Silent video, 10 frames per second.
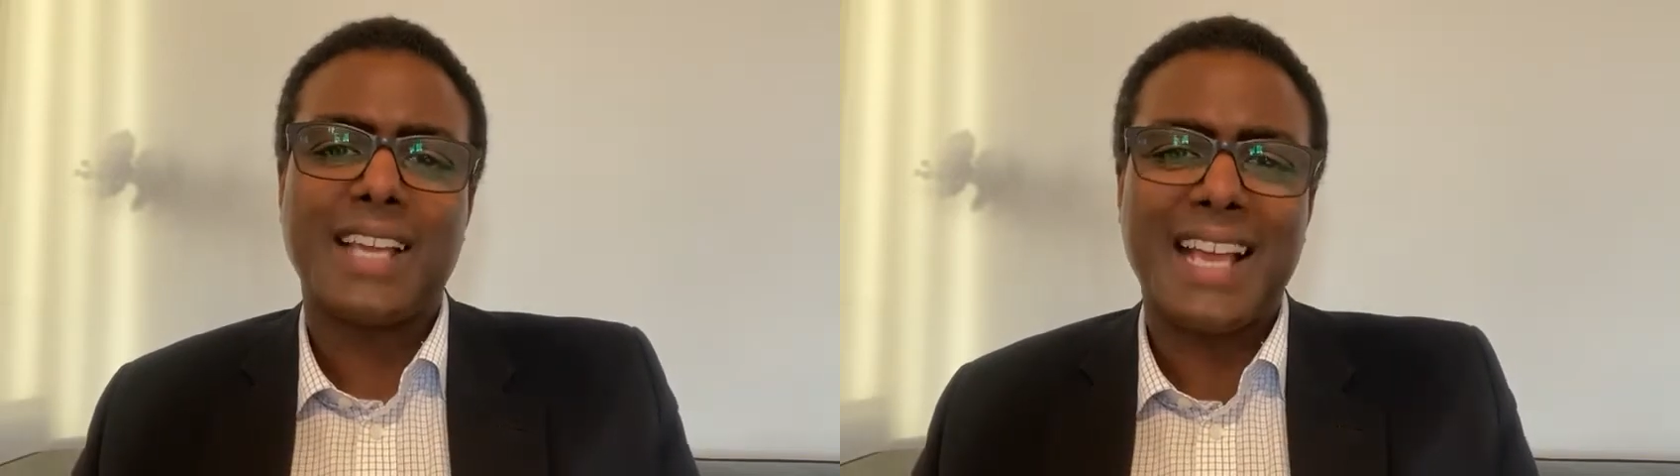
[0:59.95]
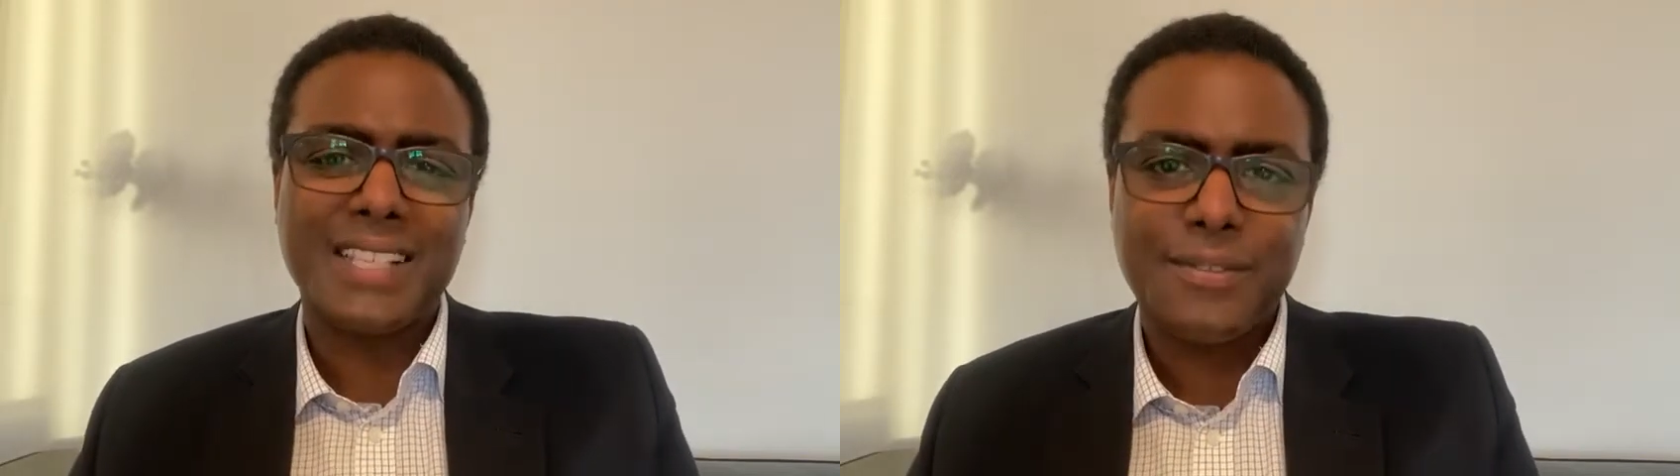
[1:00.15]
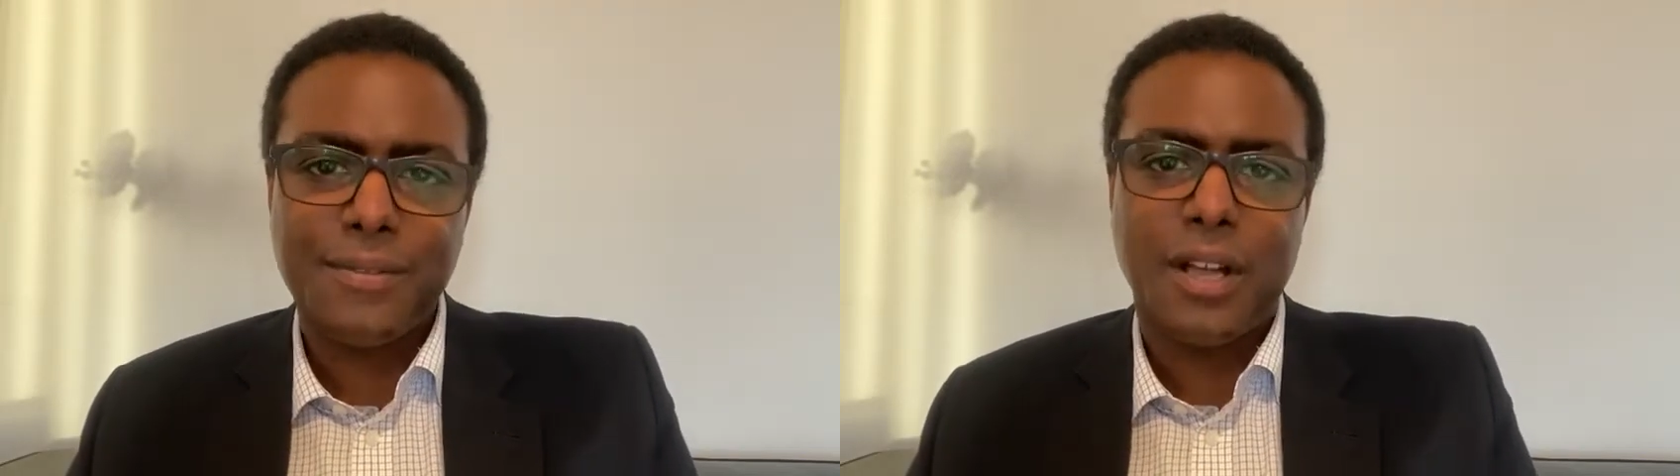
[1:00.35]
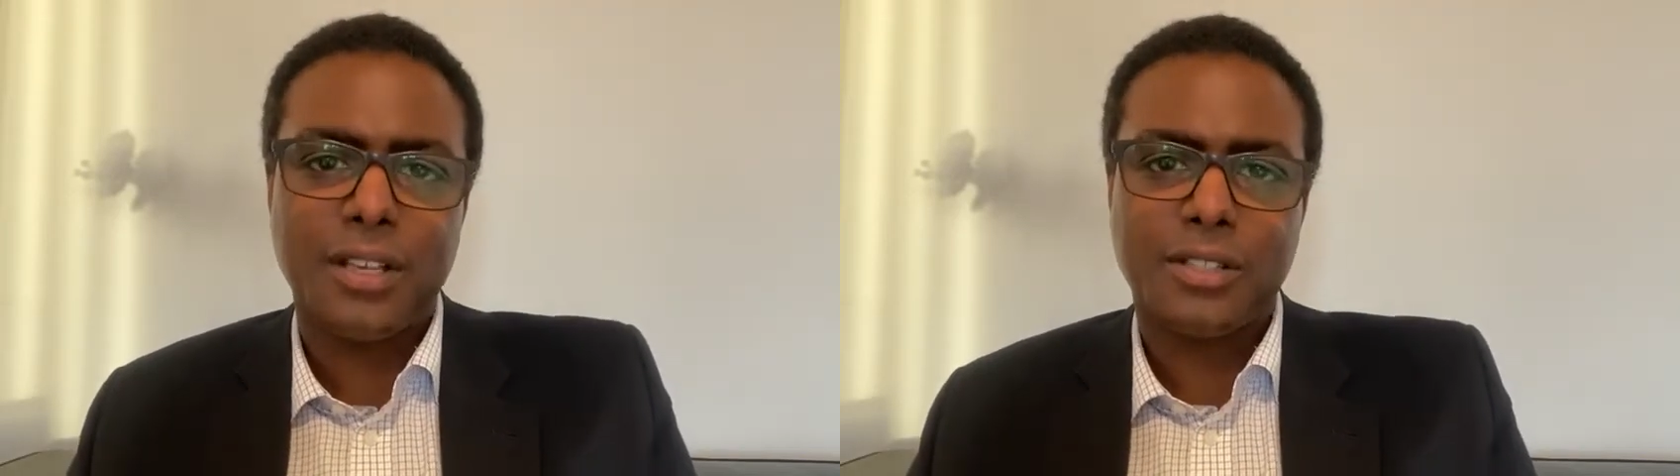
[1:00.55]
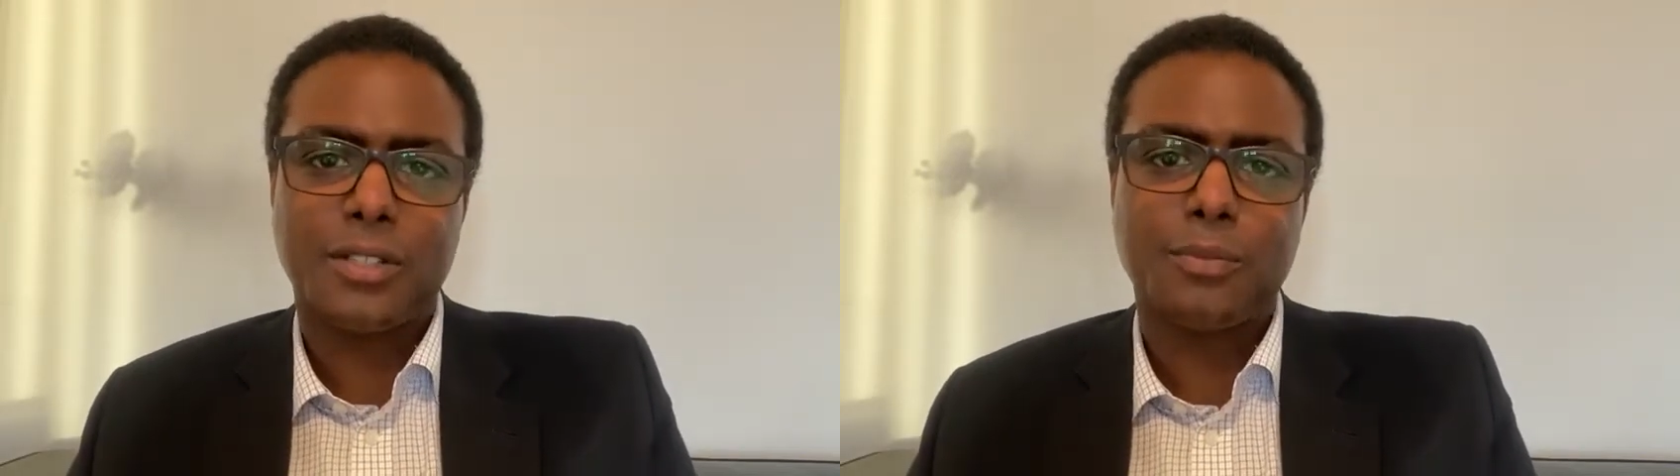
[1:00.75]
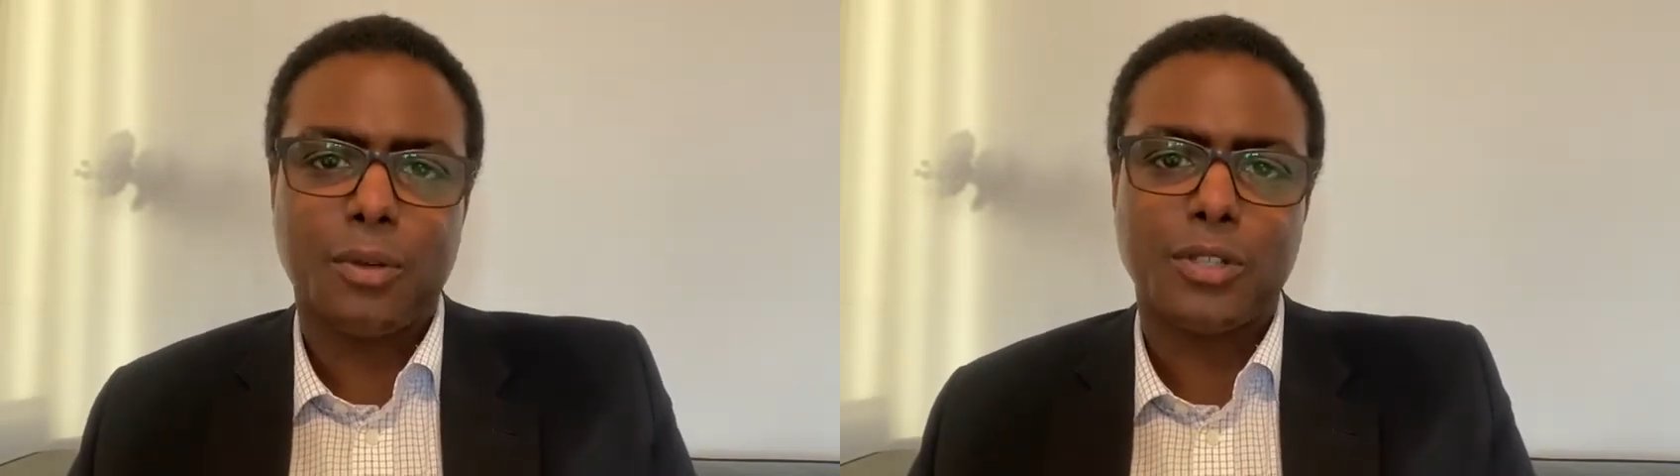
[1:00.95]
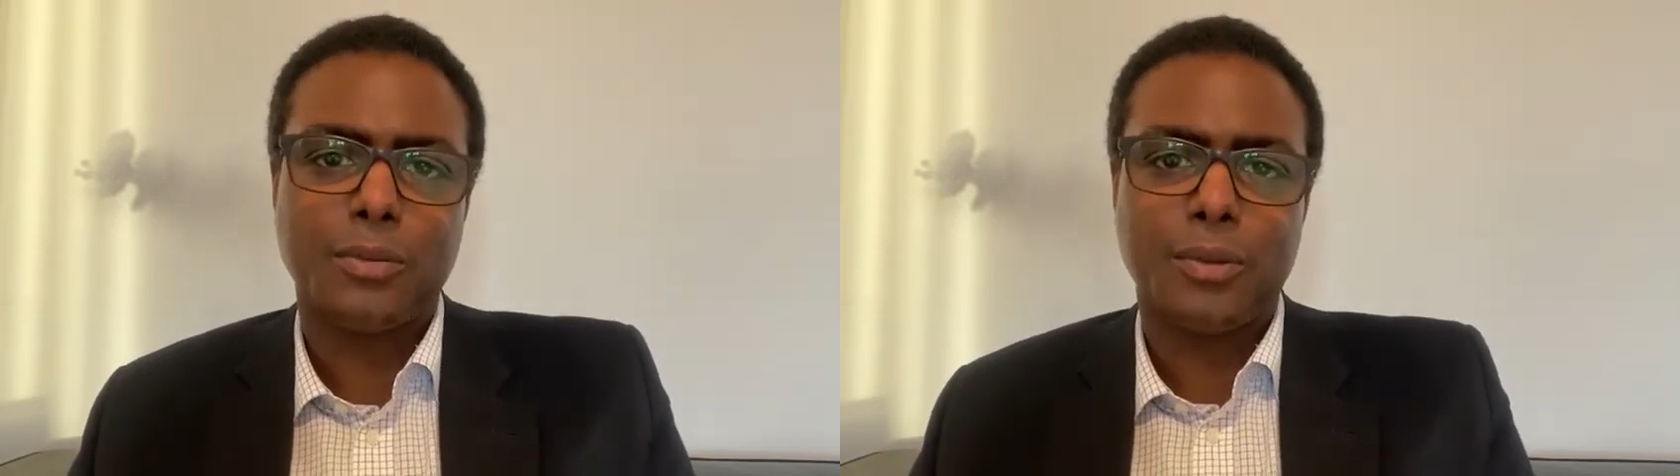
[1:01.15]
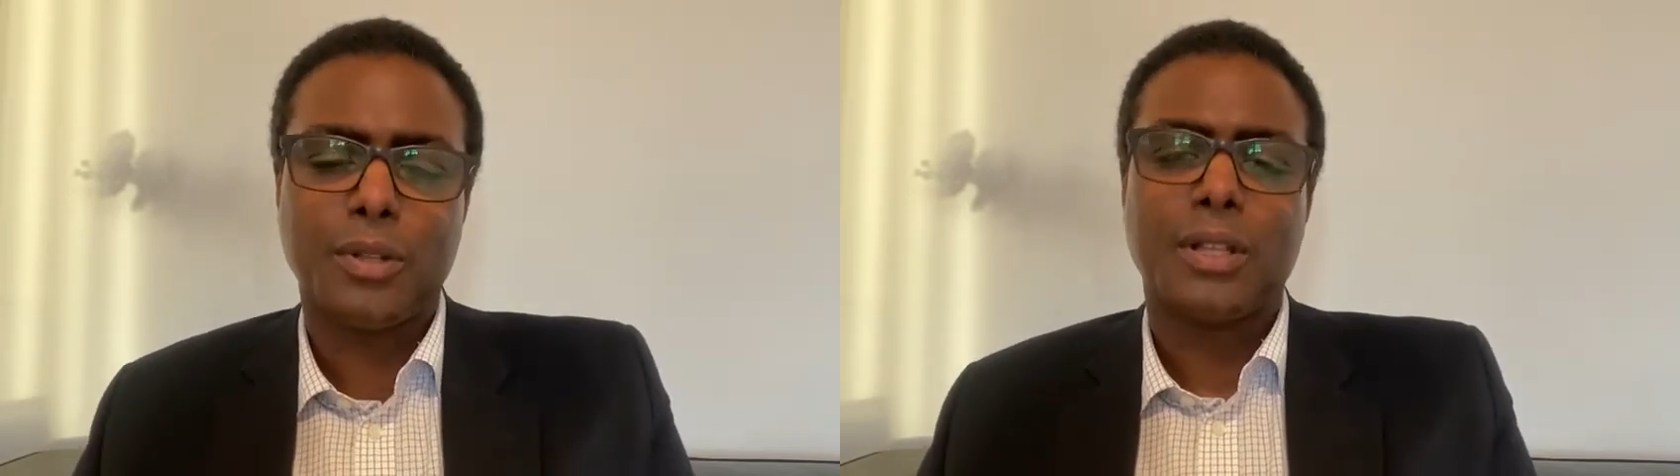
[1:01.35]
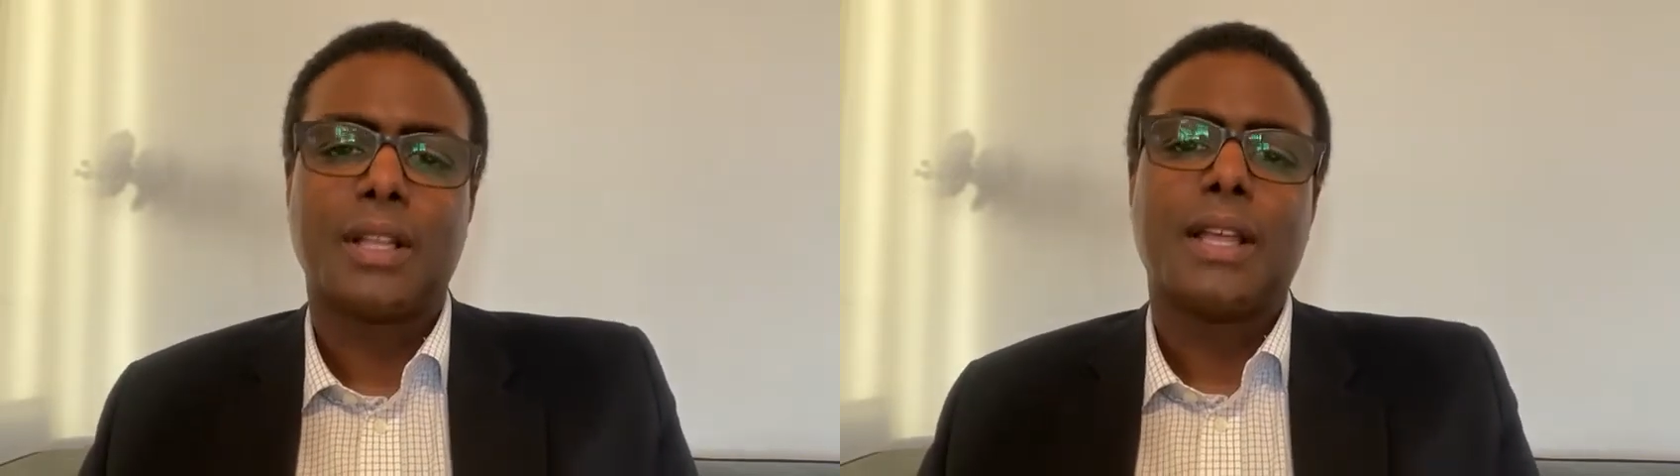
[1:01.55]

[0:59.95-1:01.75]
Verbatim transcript: as fast as possible,